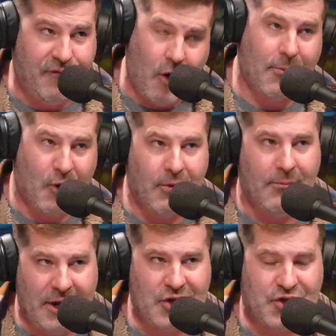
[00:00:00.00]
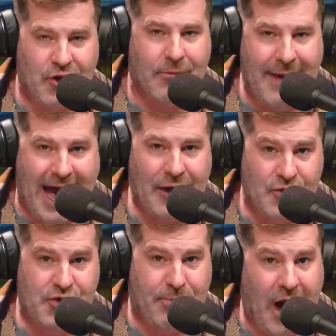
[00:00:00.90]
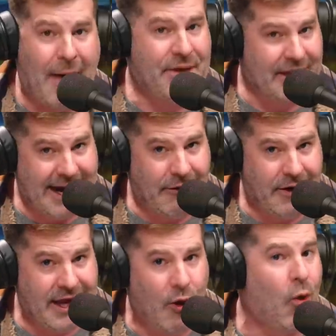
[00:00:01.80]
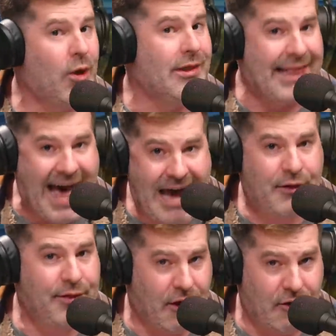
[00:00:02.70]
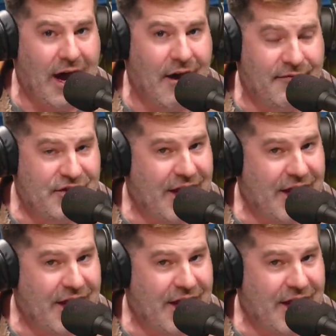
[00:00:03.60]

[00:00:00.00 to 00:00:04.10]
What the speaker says: former Minister Madu's popularity or lack thereof,